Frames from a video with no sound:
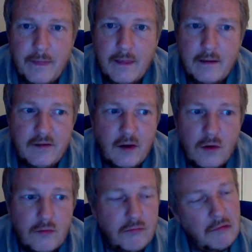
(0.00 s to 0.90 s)

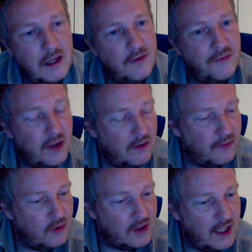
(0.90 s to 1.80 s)
So if
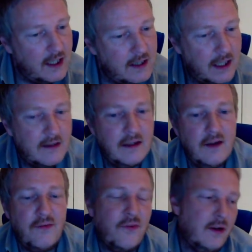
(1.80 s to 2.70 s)
you take that
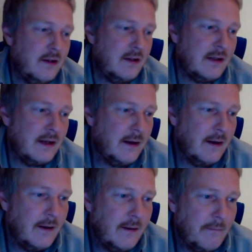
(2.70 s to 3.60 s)
difference,
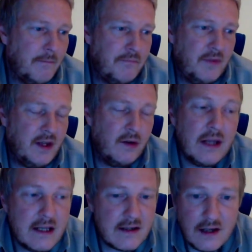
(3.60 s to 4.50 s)
there
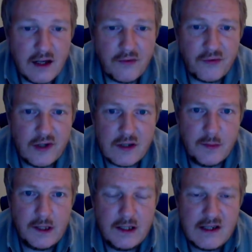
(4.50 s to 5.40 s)
is a difference,
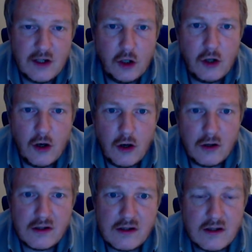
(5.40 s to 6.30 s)
but it's not a
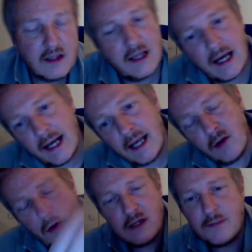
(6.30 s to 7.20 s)
loss. The guy
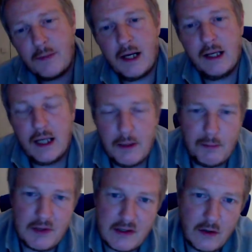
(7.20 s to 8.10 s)
who is buying
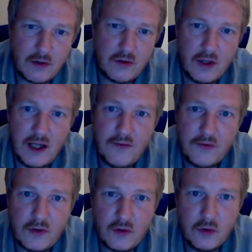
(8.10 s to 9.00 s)
Apple stock today
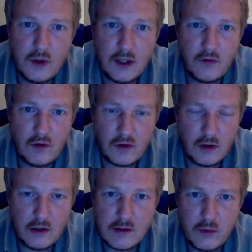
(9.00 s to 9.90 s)
for
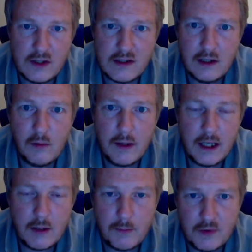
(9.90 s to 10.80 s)
$200 will still
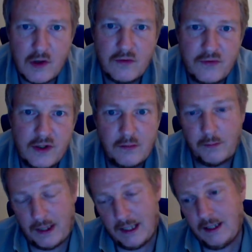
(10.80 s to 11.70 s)
make a profit,
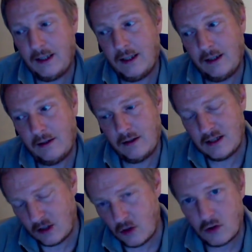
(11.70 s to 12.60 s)
pending the
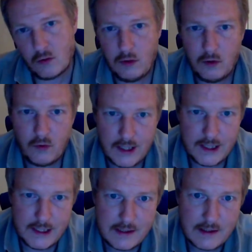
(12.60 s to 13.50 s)
stock will
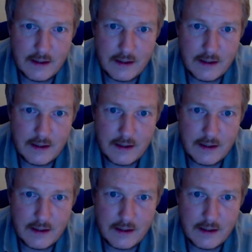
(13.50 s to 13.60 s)
rise.